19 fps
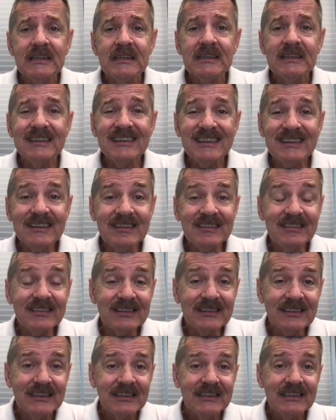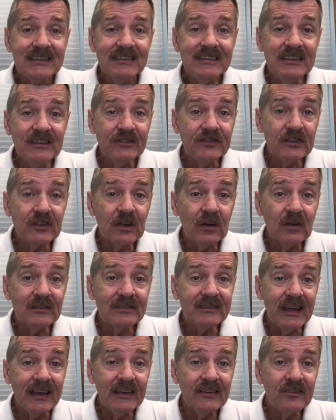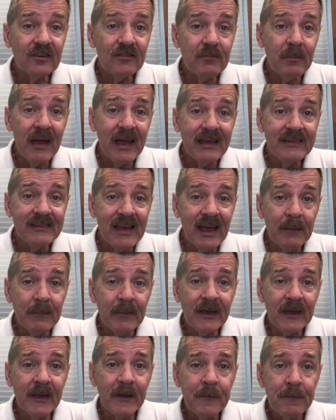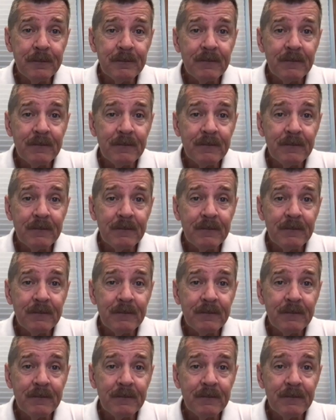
in these difficult days of pandemic,